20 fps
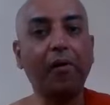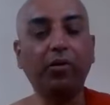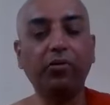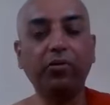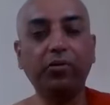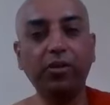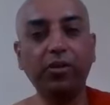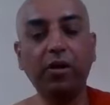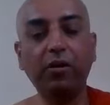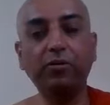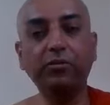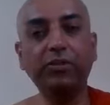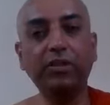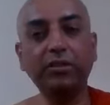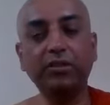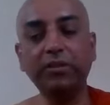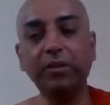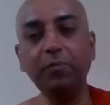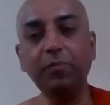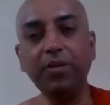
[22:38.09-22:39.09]
So now
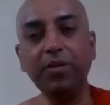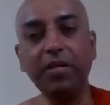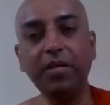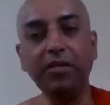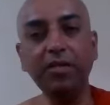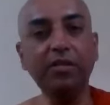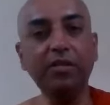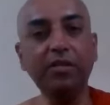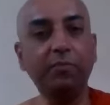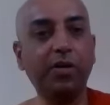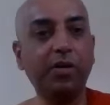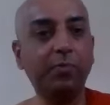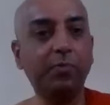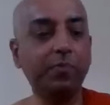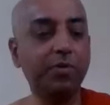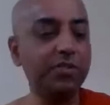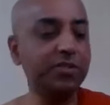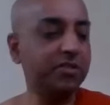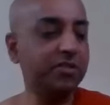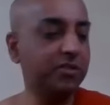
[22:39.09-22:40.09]
the completely the
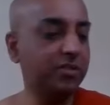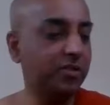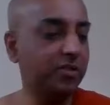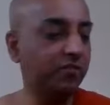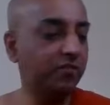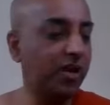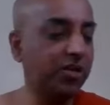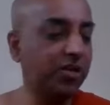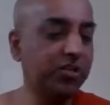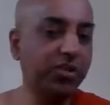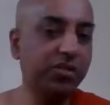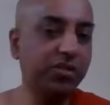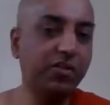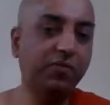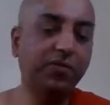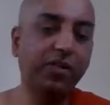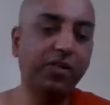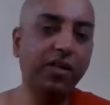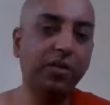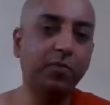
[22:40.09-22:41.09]
purpose, the function
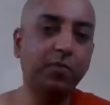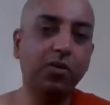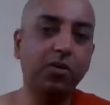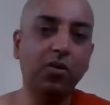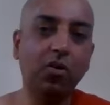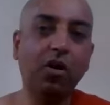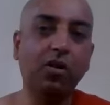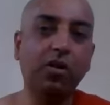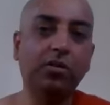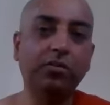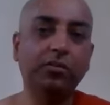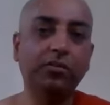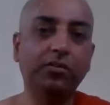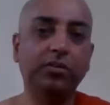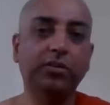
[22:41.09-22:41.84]
of the table gone.